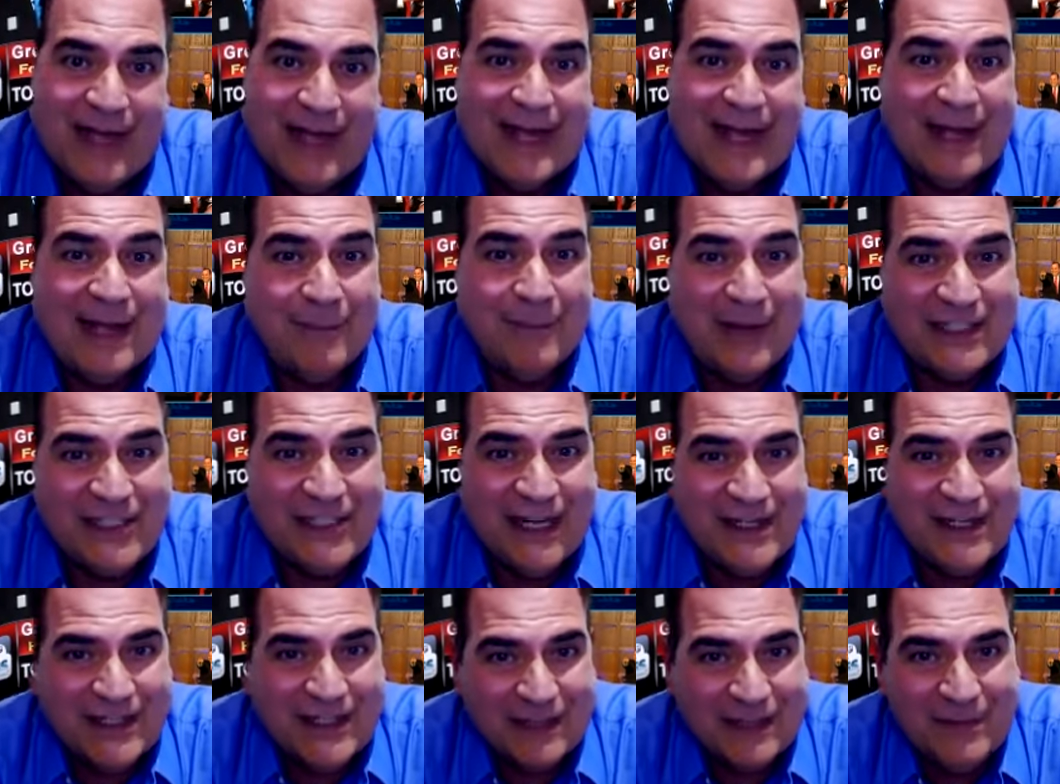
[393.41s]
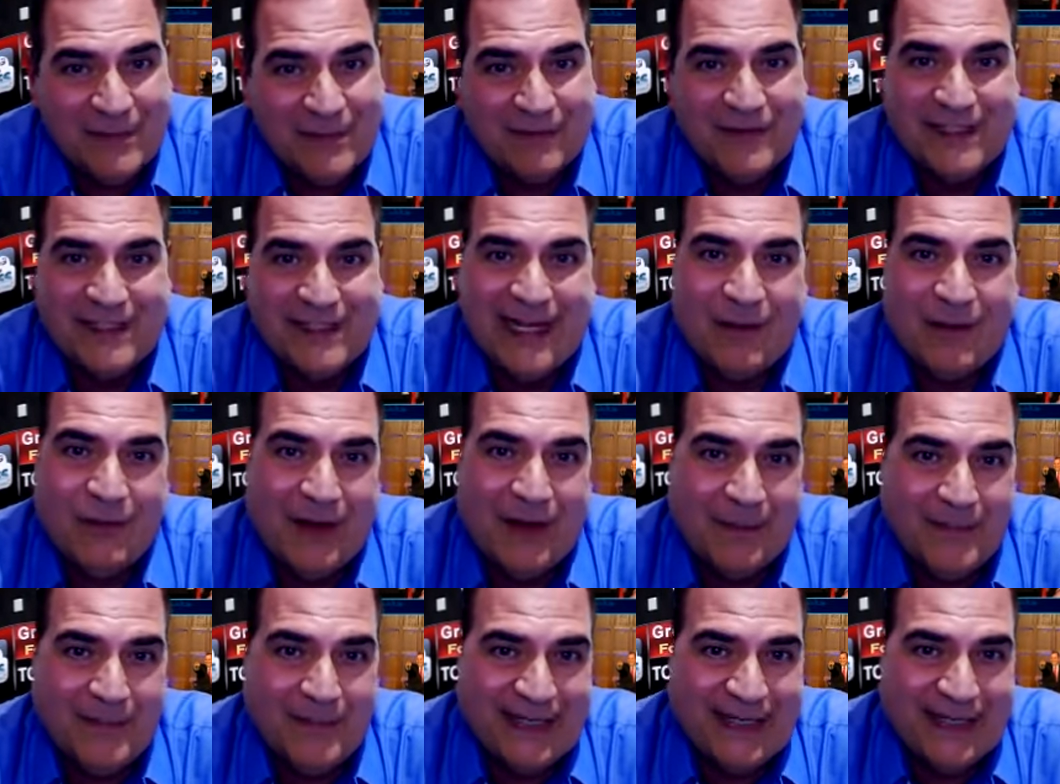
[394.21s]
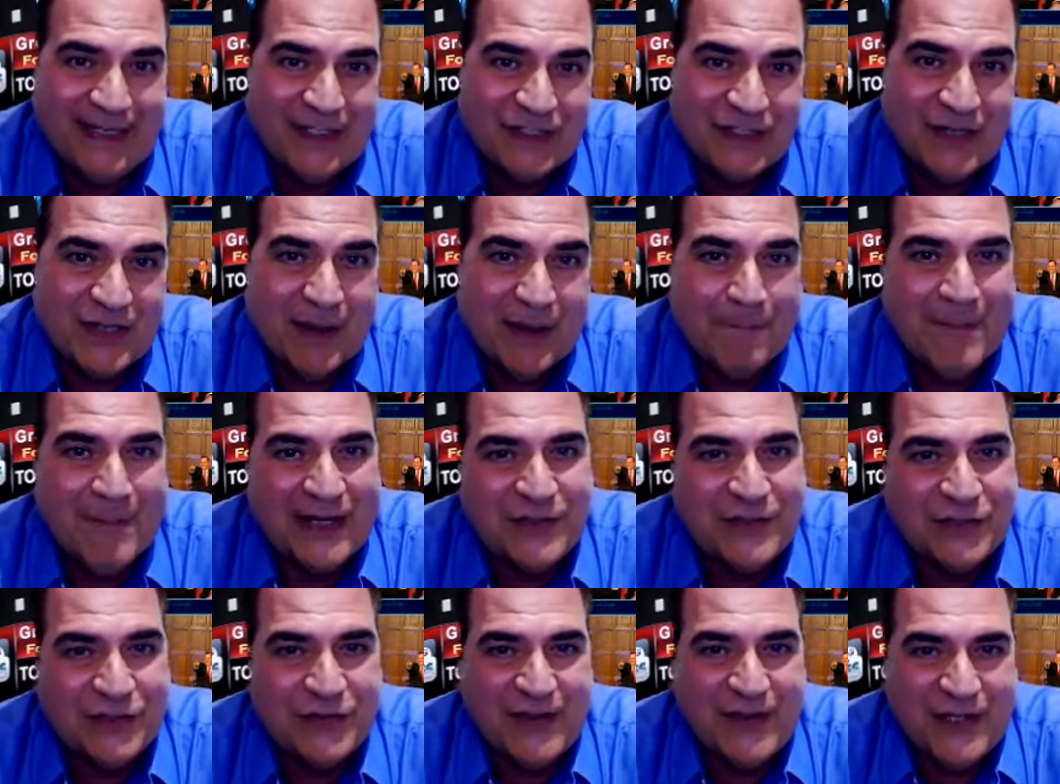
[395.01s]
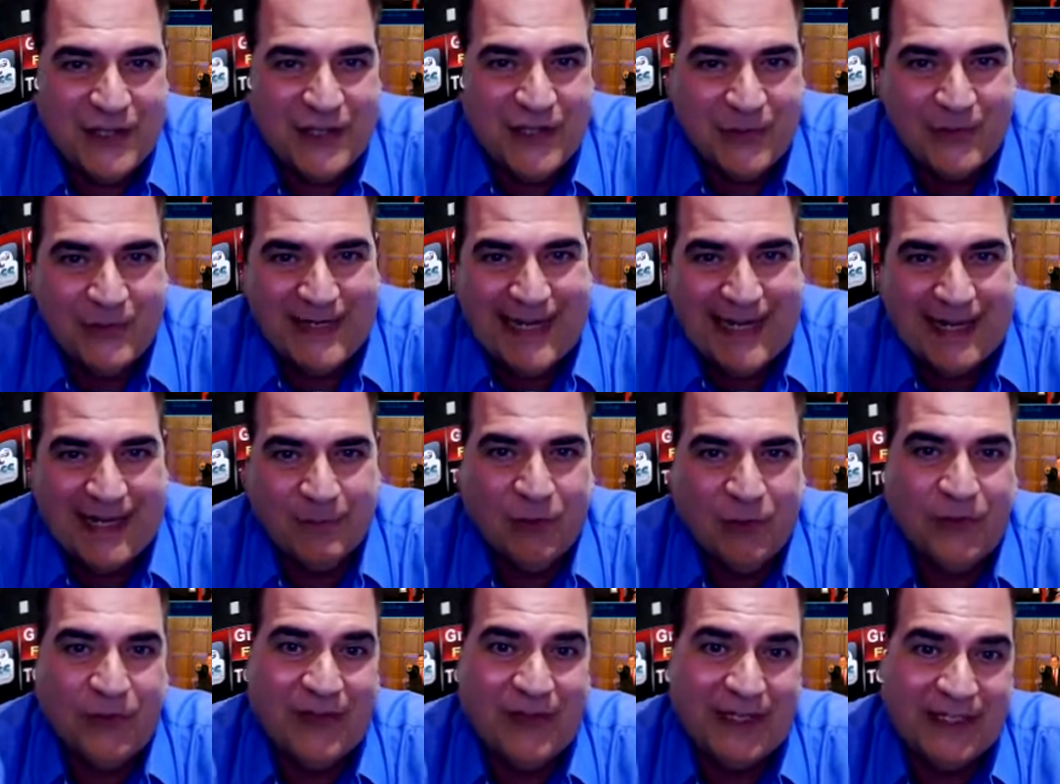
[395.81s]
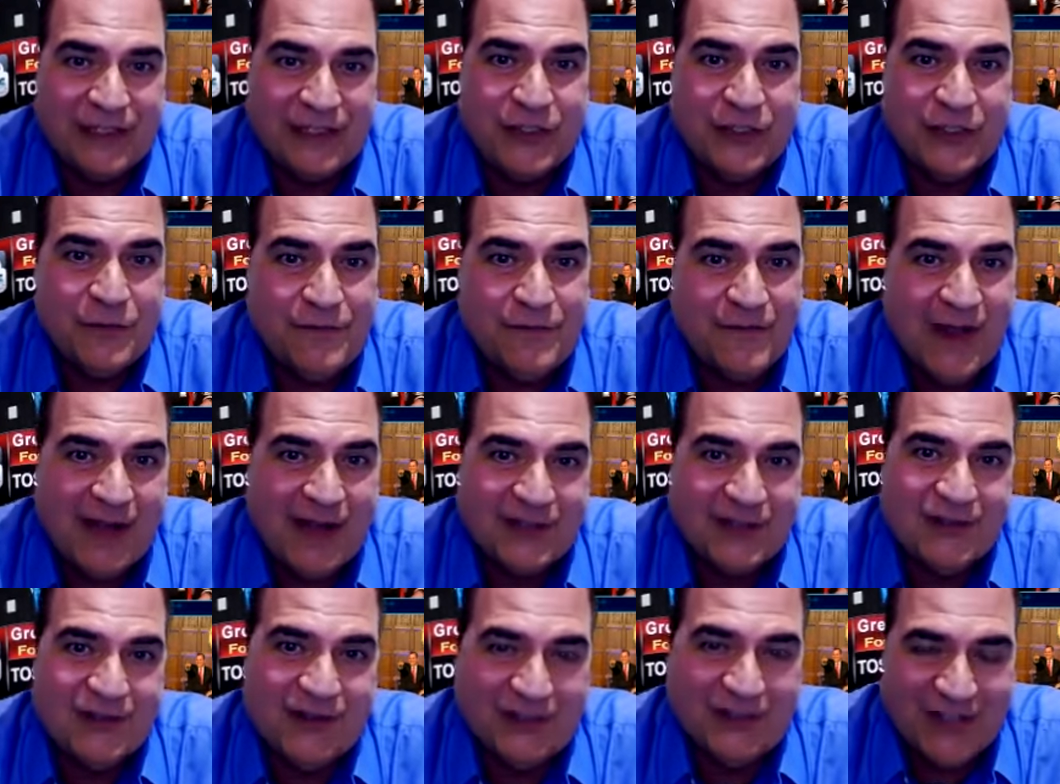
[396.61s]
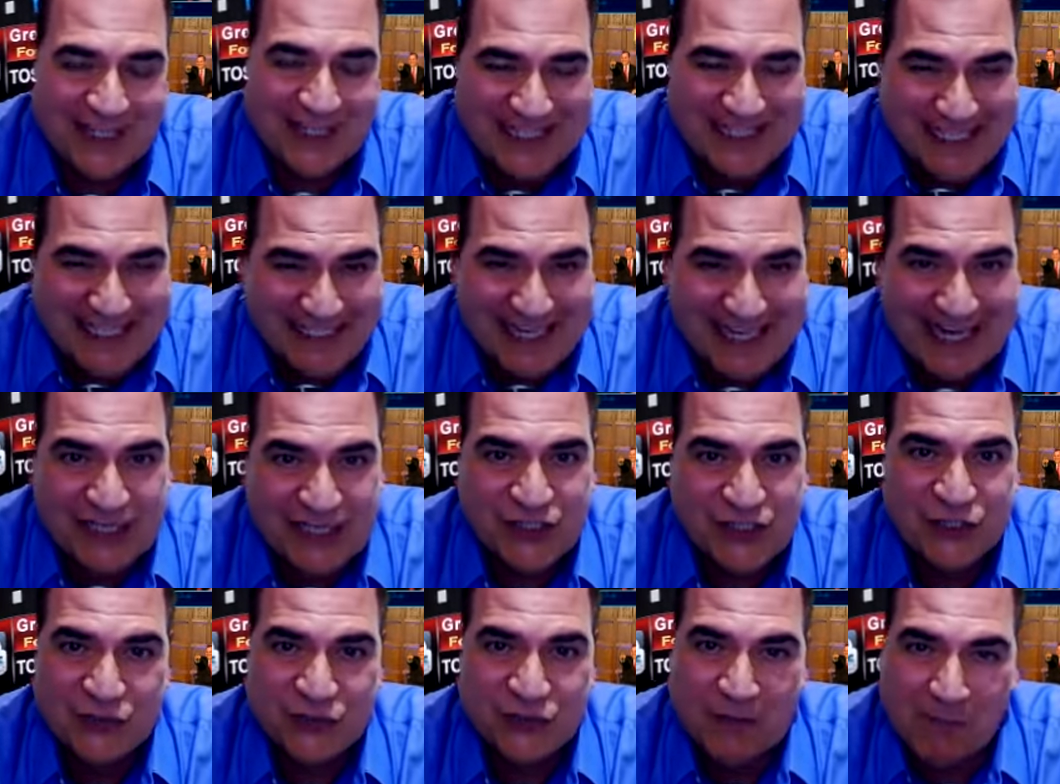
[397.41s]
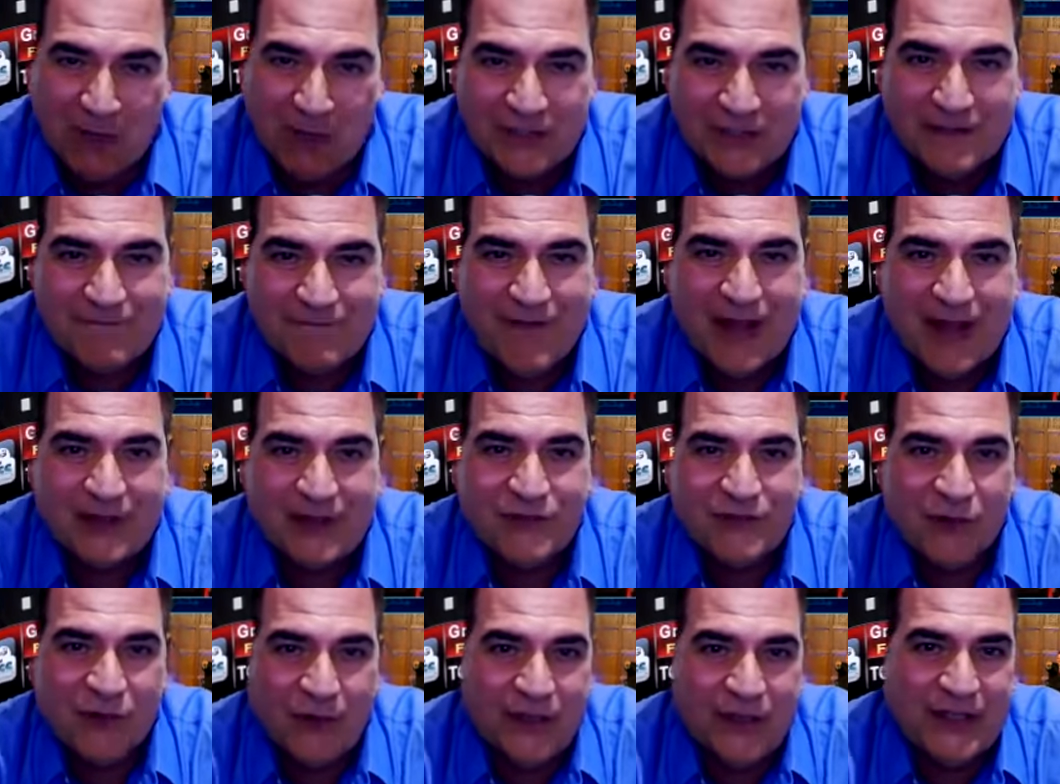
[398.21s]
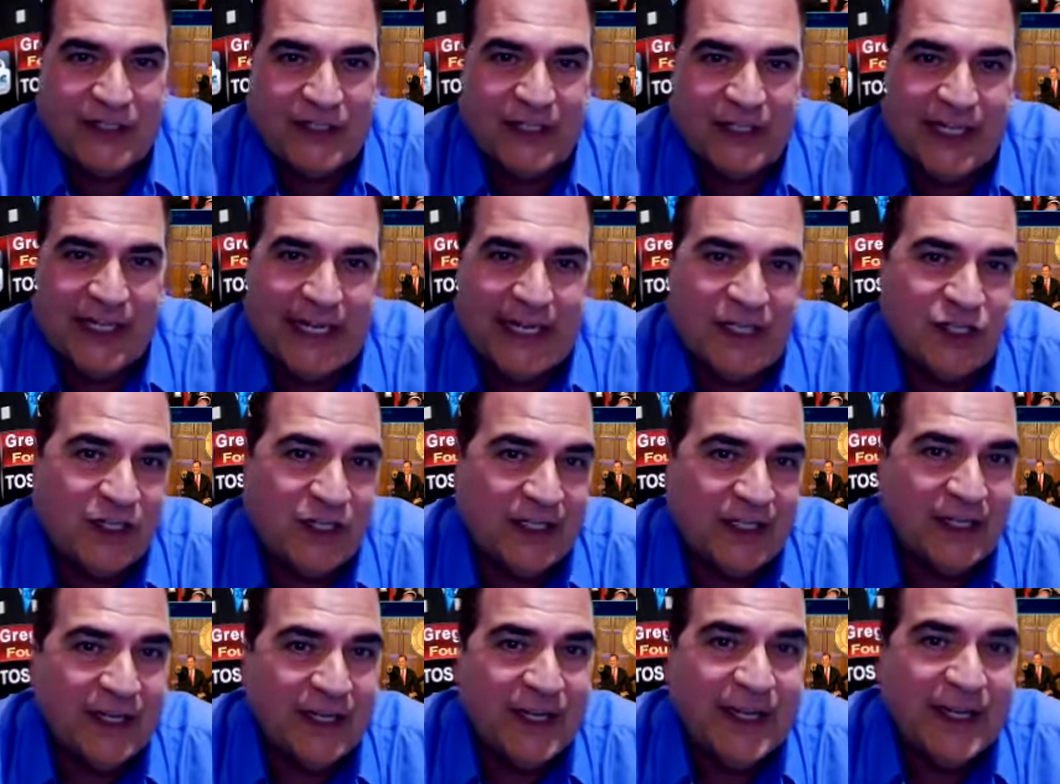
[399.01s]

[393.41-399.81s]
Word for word: And by changing them every day, what I'm meaning is make sure that you enable the two-factor authentication or multi-factor authentication.